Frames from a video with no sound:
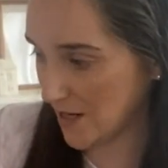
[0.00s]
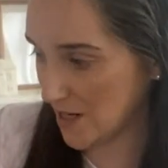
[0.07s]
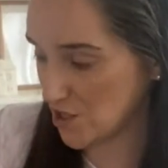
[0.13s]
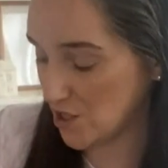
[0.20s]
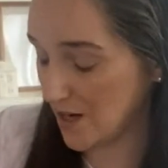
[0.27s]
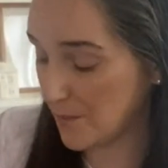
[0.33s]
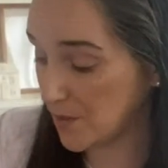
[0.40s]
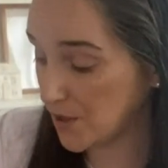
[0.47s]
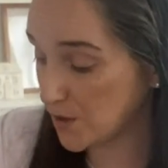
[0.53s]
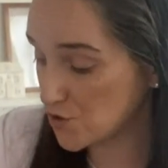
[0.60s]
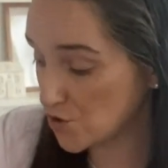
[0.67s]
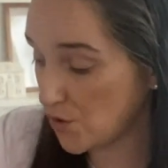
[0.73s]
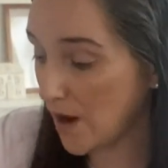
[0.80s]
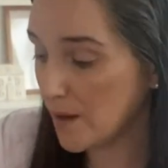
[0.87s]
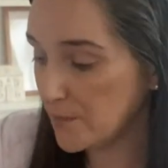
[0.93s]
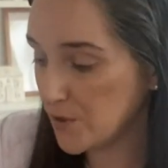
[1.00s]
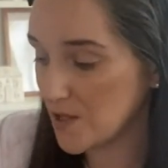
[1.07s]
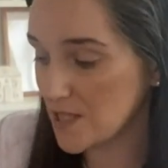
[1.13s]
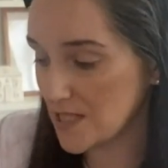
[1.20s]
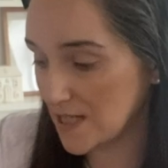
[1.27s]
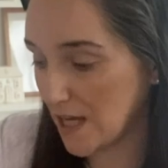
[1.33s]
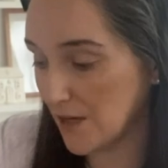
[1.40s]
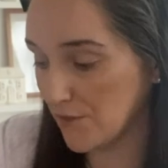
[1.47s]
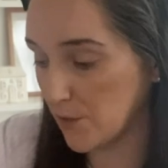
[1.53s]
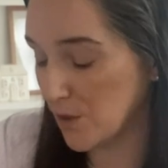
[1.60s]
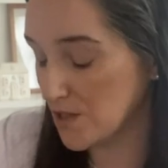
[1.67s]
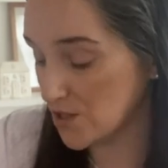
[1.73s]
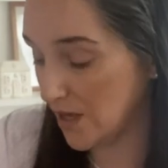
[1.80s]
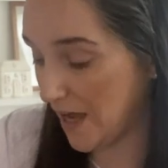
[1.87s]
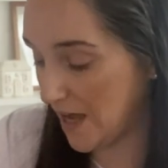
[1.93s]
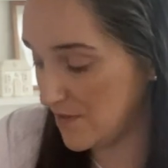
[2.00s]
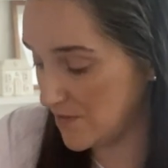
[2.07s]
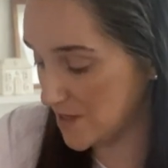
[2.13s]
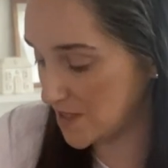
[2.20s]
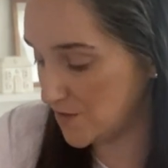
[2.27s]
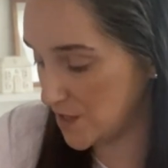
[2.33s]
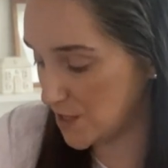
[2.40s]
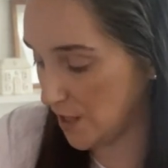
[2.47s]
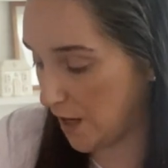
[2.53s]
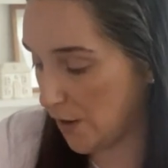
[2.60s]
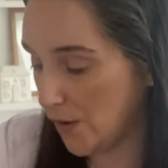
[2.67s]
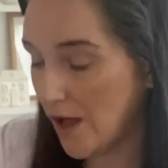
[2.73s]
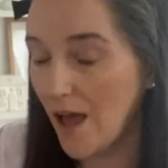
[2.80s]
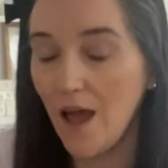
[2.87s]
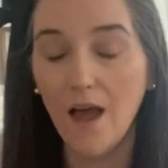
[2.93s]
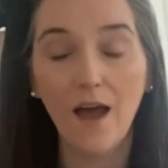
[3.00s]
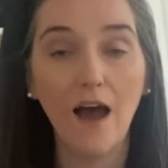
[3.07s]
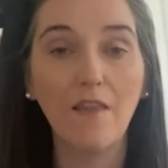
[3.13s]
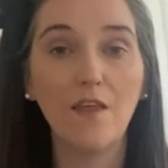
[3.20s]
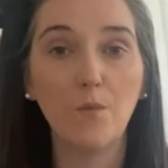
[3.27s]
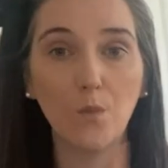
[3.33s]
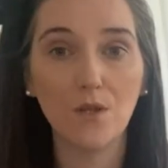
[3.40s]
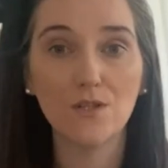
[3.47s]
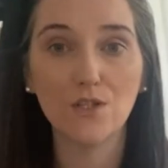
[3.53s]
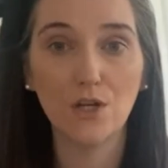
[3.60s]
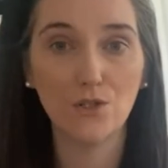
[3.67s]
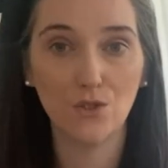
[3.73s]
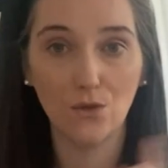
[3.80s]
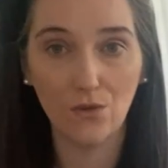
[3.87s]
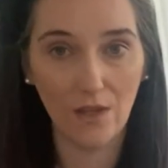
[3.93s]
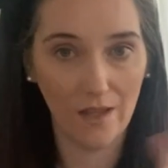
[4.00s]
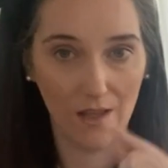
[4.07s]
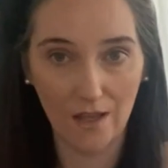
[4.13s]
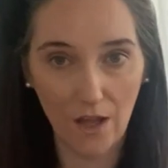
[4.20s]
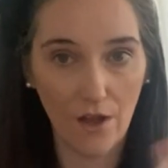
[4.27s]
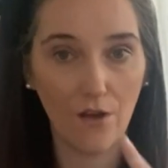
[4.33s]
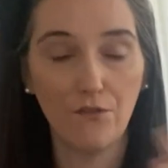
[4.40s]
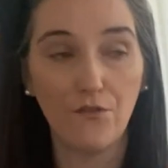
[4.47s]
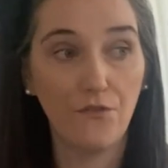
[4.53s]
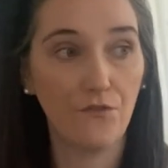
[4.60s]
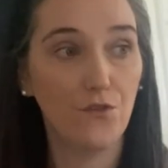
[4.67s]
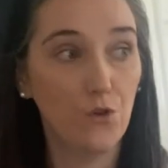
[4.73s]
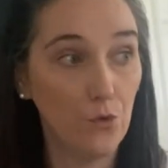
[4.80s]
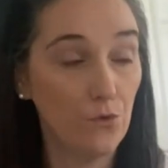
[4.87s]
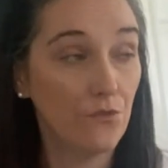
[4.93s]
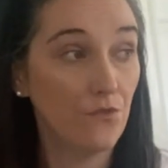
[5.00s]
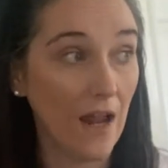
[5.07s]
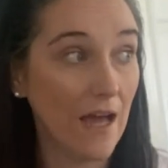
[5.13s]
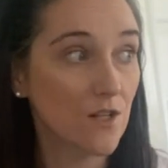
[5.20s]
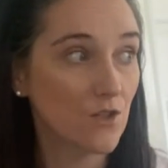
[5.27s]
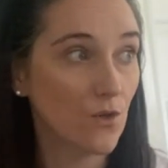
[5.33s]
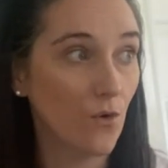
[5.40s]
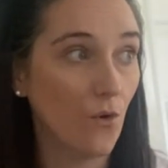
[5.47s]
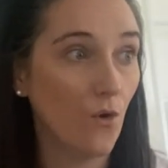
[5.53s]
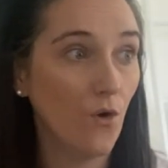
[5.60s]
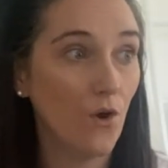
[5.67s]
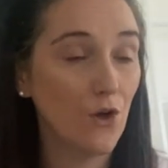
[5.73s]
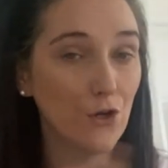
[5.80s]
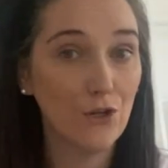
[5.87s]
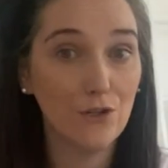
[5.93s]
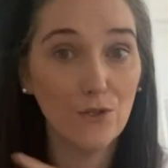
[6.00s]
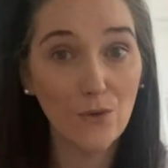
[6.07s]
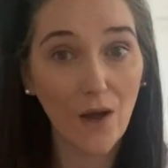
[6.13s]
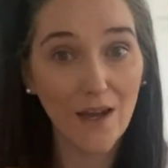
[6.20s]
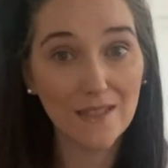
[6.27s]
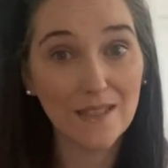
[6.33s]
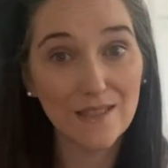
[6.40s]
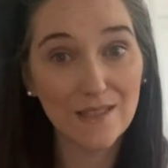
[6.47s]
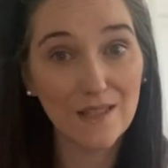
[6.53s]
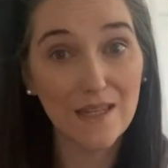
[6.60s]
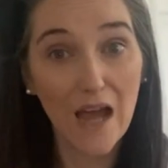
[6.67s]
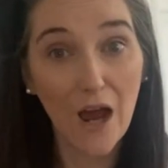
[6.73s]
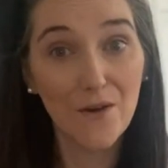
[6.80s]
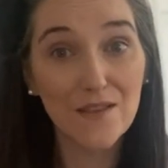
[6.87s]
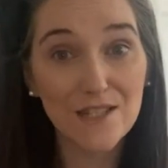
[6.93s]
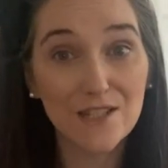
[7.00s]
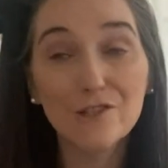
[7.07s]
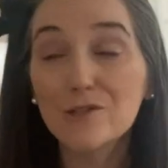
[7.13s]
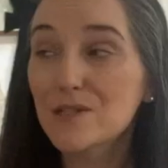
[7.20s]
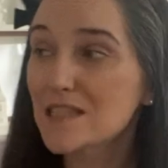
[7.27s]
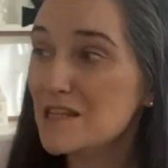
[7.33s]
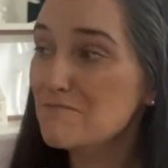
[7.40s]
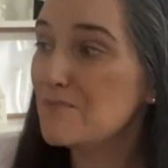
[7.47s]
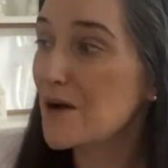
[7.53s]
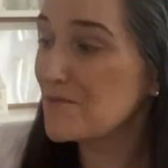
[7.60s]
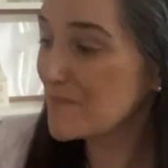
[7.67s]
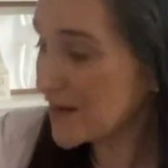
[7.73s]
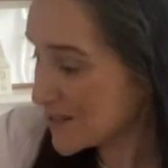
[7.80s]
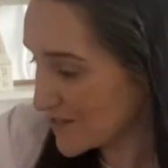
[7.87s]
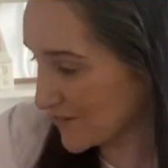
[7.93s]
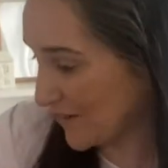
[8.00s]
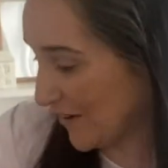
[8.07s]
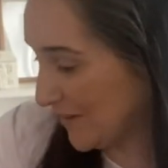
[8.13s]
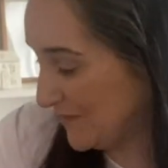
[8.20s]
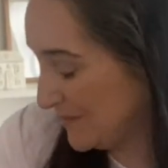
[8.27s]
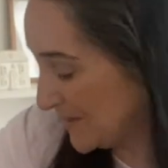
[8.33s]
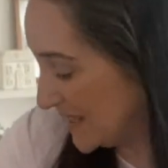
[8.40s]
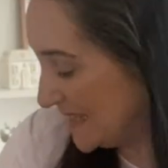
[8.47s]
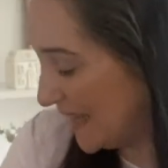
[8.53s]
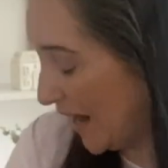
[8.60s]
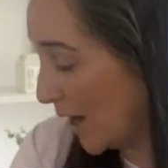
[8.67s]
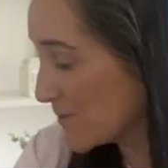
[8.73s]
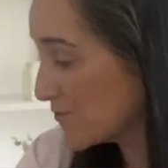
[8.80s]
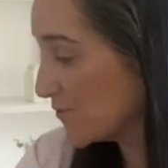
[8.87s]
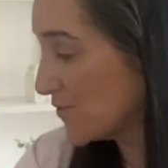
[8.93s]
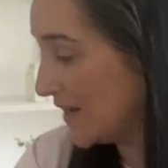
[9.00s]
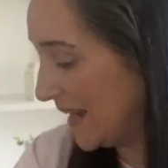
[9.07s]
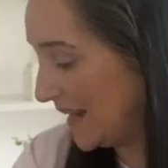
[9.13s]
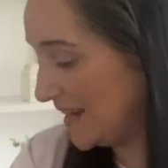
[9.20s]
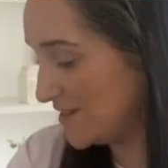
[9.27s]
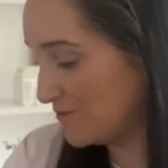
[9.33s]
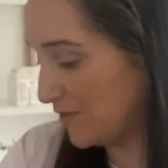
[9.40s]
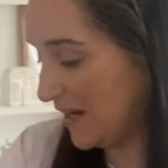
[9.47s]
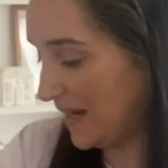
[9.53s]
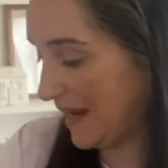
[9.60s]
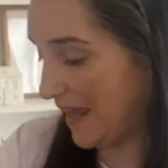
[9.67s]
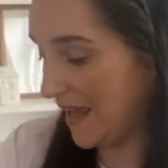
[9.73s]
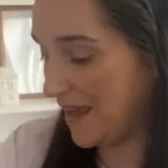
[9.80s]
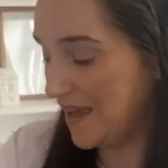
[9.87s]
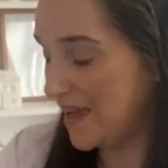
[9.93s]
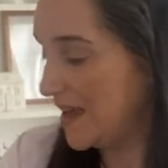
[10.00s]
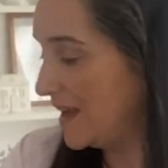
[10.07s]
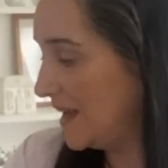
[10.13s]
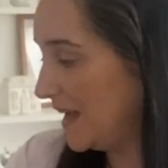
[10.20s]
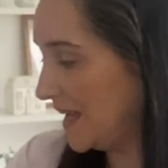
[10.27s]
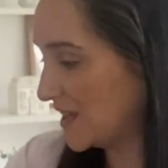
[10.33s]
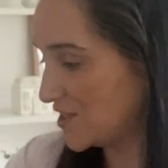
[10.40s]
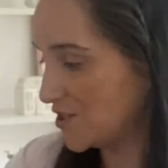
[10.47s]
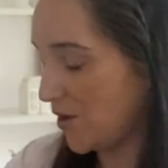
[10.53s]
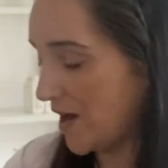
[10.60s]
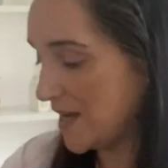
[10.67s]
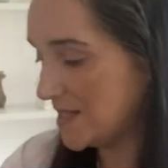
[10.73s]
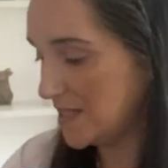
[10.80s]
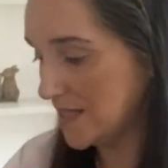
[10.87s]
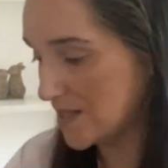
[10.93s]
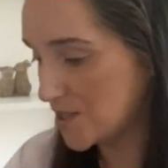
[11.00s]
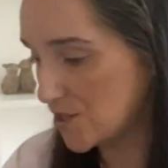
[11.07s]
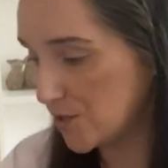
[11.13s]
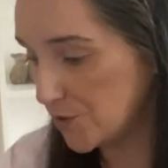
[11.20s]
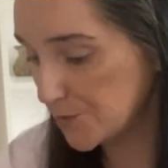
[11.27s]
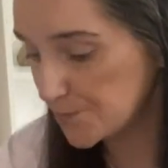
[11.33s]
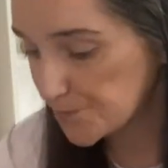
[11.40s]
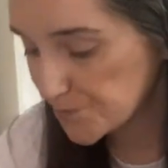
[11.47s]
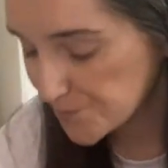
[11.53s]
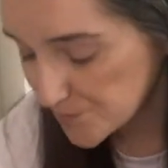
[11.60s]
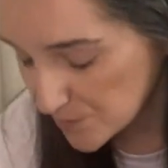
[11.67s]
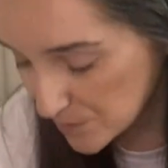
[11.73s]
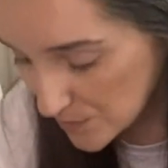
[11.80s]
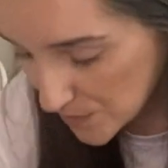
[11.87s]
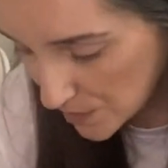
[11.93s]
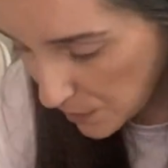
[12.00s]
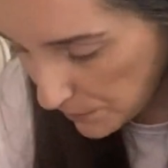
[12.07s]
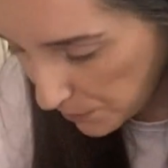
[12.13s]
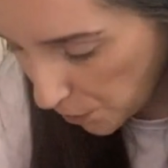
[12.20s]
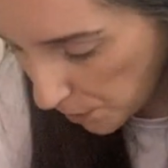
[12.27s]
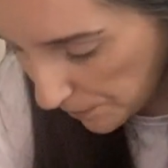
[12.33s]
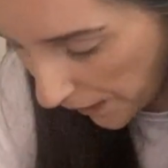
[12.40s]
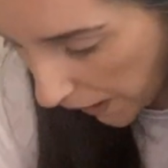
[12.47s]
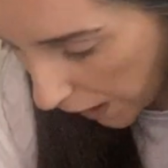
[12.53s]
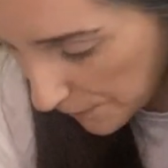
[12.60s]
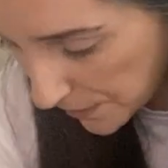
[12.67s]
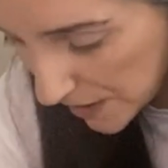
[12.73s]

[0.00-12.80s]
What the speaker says: Actually, I'm going to try and put this together once I end this video, and then once I do the new flat tour, you guys can see how this looks in my bedroom. So yeah, I'm really, really excited to pop that up.